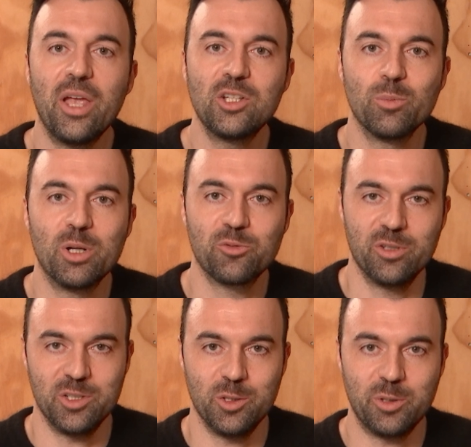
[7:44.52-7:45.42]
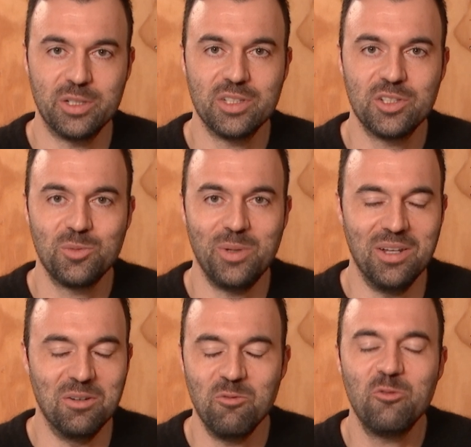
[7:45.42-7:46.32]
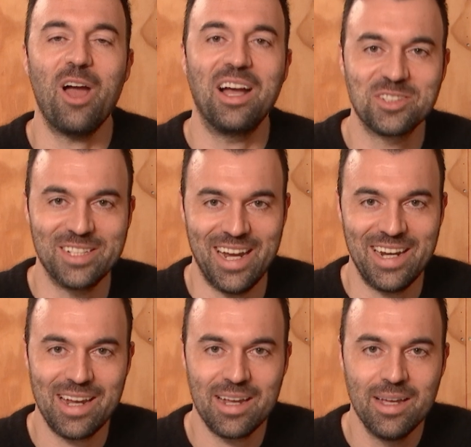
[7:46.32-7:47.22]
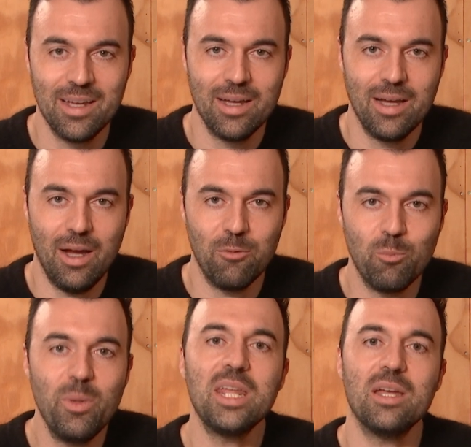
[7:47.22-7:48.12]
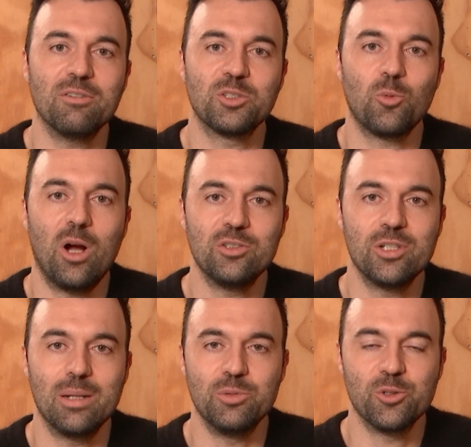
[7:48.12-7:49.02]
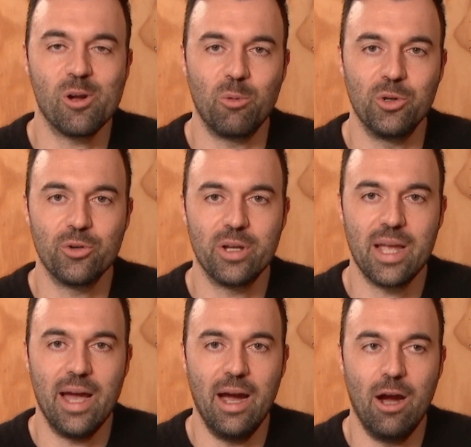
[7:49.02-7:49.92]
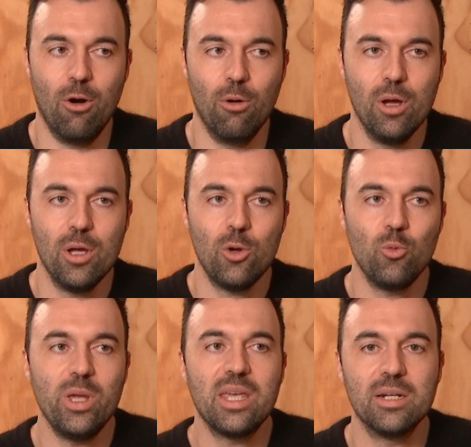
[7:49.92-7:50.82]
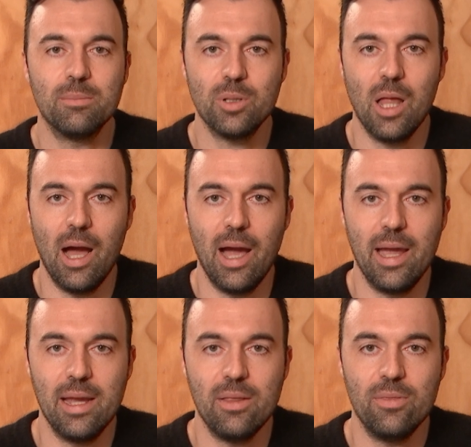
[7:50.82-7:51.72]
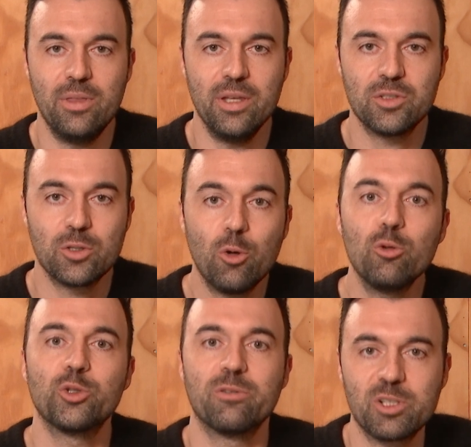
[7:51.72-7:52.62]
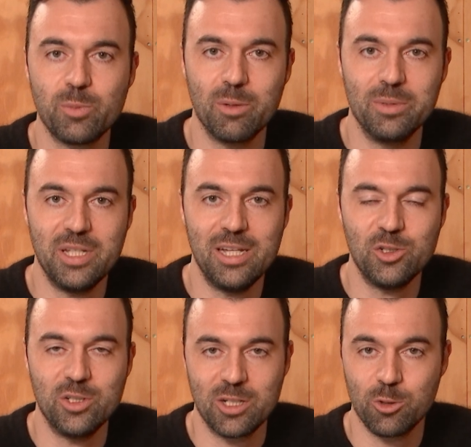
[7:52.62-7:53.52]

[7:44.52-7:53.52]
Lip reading: Thanks so much for this, Lukas. This has been fascinating. Many of us watching, I'm sure, are wondering how we can apply this culture of experimentation